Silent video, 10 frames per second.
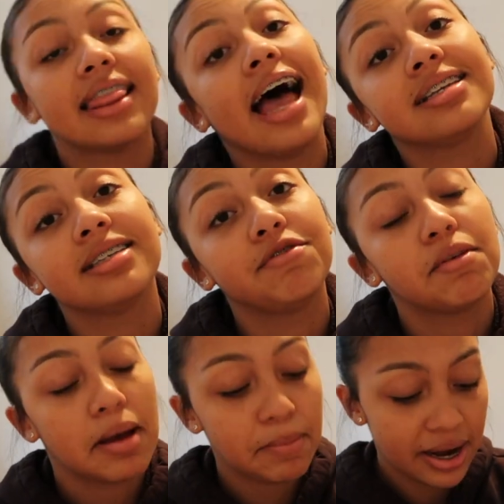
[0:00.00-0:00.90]
Lastly, for
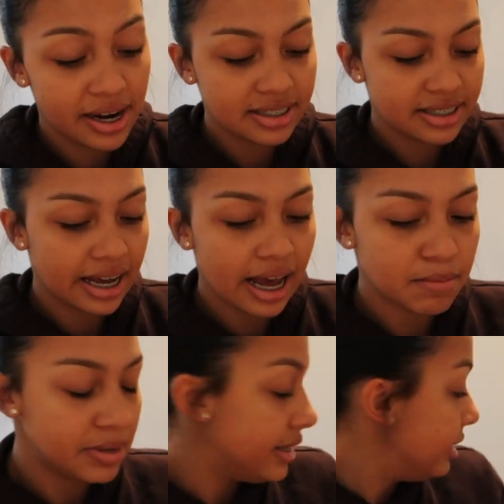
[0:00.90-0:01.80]
my parents, they
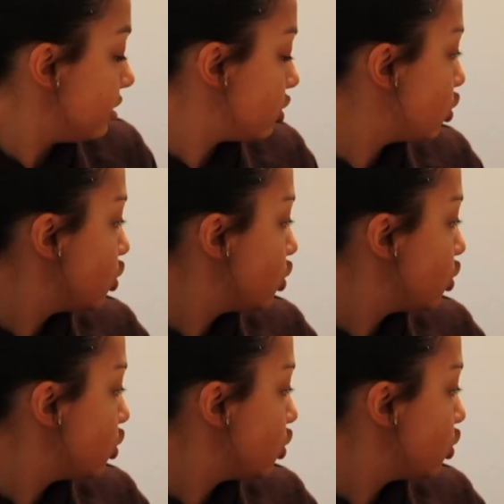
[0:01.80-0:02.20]
got me these